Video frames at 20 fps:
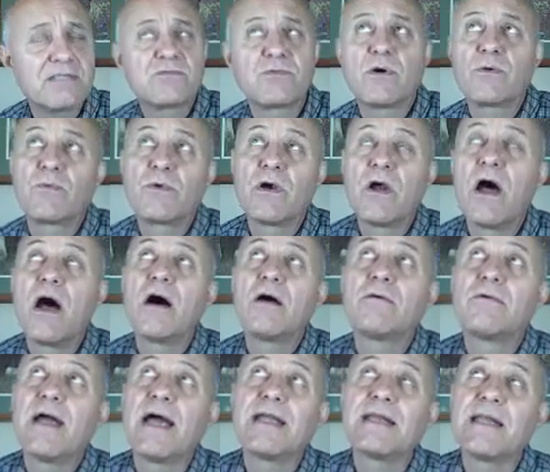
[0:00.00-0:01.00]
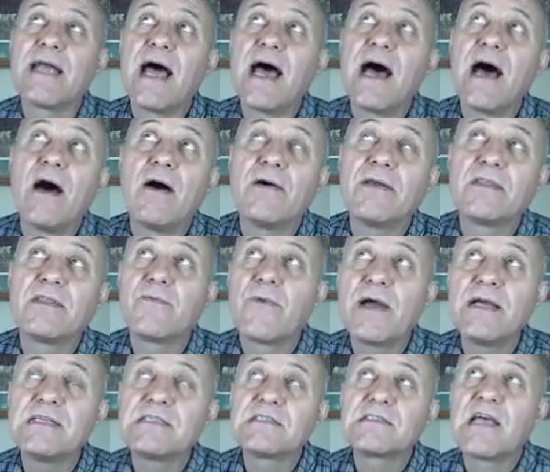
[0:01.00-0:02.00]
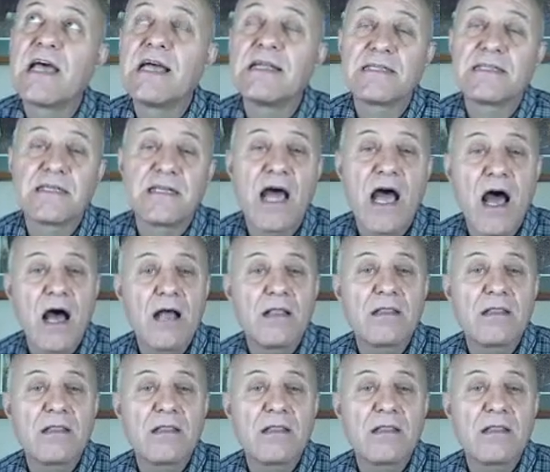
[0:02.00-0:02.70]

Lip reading: That's where we're all right now, in the wasteland, in